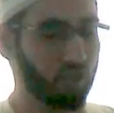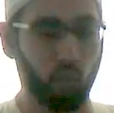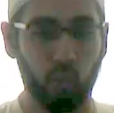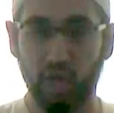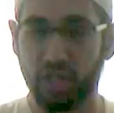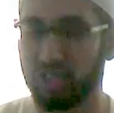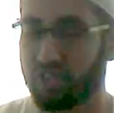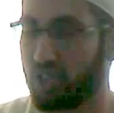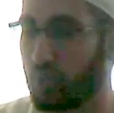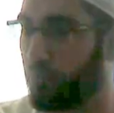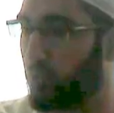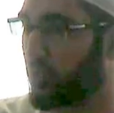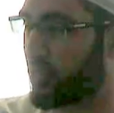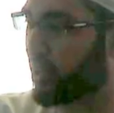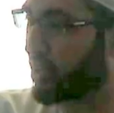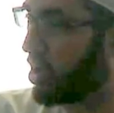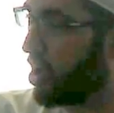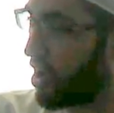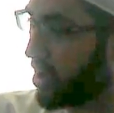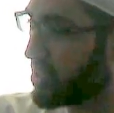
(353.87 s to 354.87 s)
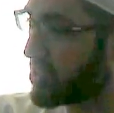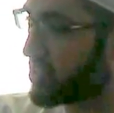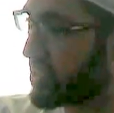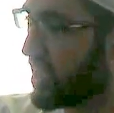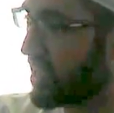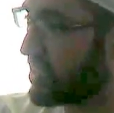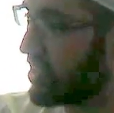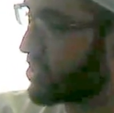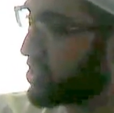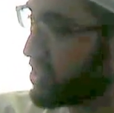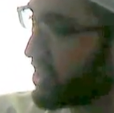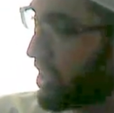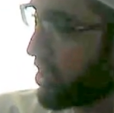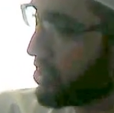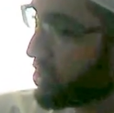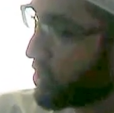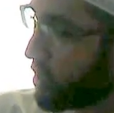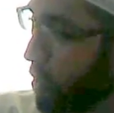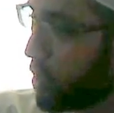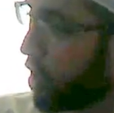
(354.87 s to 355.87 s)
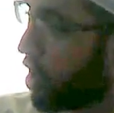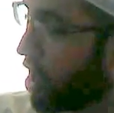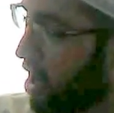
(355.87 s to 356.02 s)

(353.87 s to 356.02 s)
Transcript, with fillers: So what's up with our hearts then that are so